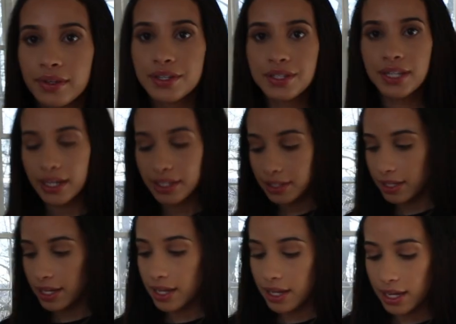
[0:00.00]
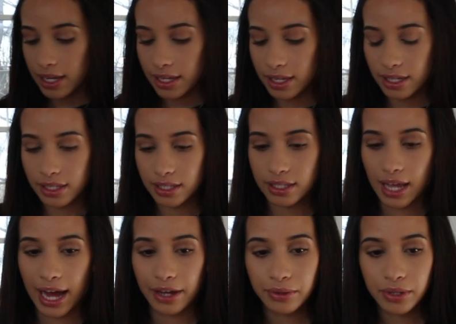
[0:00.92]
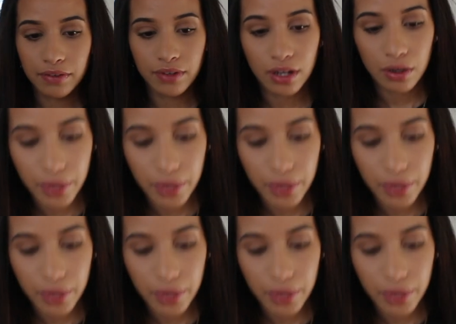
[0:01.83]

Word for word: this next thing is, I don't even know